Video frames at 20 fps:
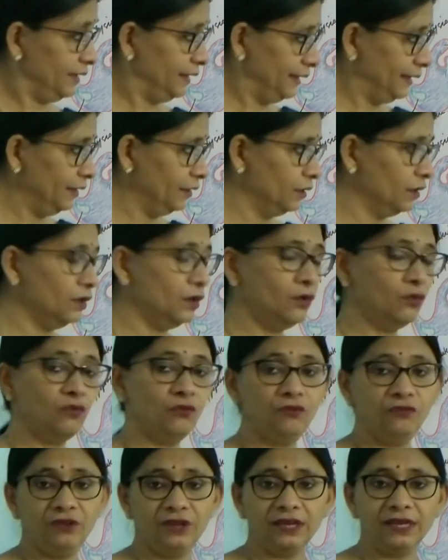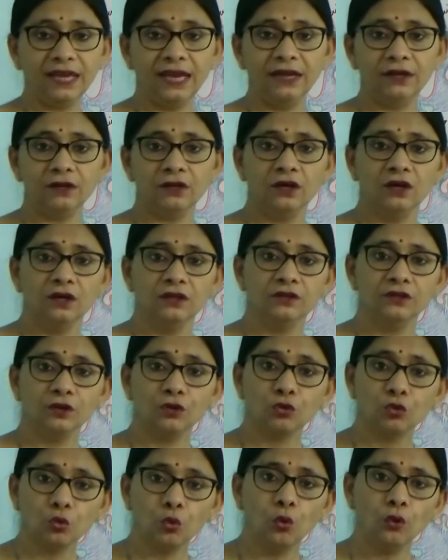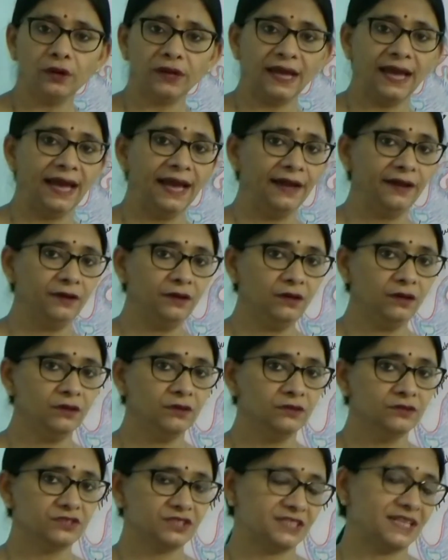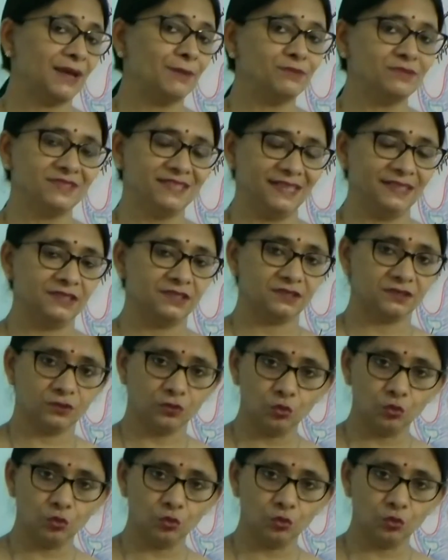Here we get the root and stem cells.